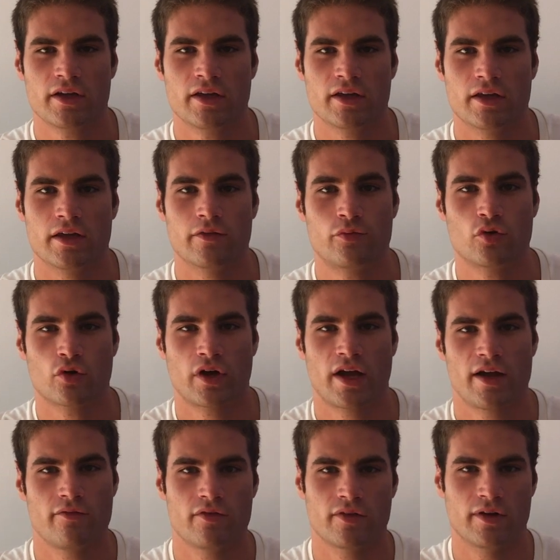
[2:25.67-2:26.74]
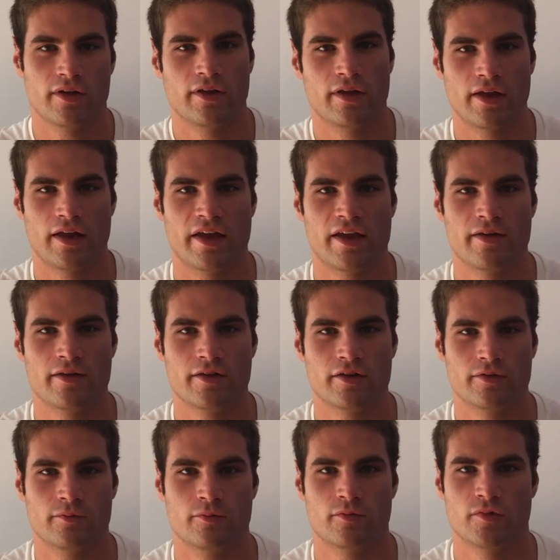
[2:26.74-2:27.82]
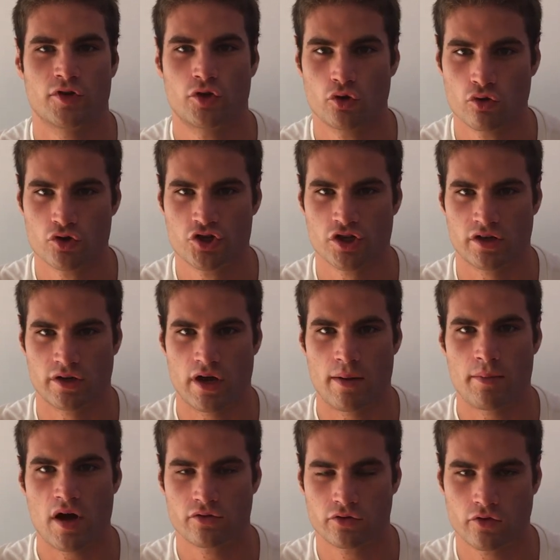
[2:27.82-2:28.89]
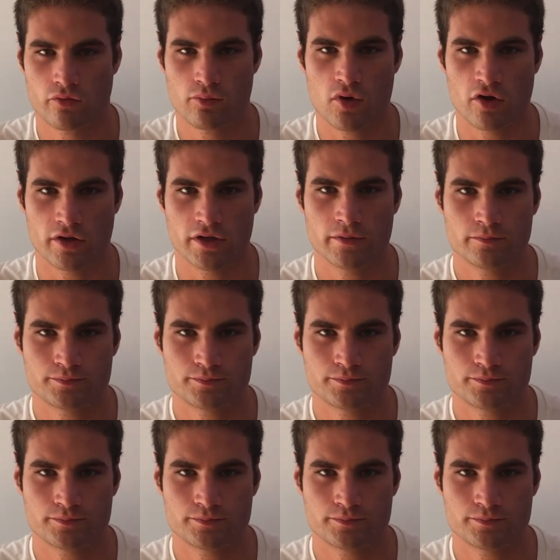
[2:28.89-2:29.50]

if you have a huger amount of money,